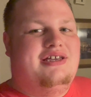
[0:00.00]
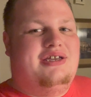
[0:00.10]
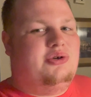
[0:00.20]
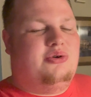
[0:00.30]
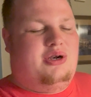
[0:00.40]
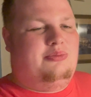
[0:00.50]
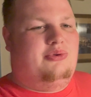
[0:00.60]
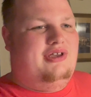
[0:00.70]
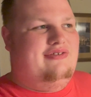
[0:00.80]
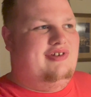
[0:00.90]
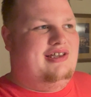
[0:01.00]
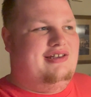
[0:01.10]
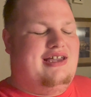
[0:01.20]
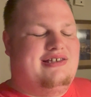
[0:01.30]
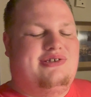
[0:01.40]
incredible
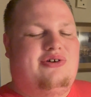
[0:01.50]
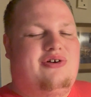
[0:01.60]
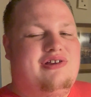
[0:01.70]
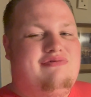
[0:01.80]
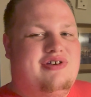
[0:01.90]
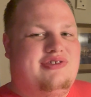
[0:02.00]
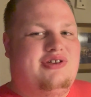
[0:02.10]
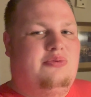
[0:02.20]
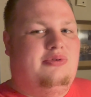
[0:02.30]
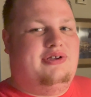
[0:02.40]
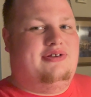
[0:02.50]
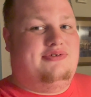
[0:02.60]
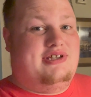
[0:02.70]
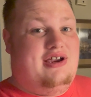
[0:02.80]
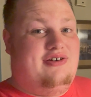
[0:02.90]
evening, starting with
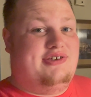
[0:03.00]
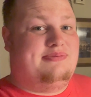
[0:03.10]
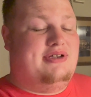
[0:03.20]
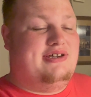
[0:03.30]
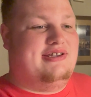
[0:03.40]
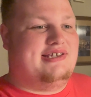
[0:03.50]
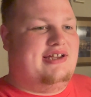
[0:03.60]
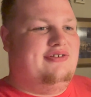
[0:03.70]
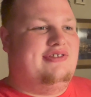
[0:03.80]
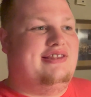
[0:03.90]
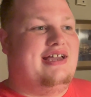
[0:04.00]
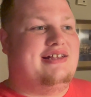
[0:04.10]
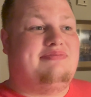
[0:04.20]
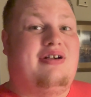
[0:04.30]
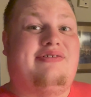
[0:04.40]
Topolinos Terrace, because I know that
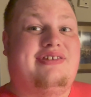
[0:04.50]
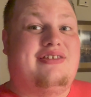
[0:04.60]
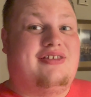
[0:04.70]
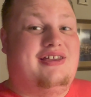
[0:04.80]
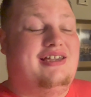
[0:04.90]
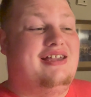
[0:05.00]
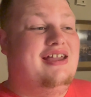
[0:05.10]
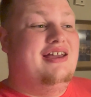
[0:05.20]
that's probably the thing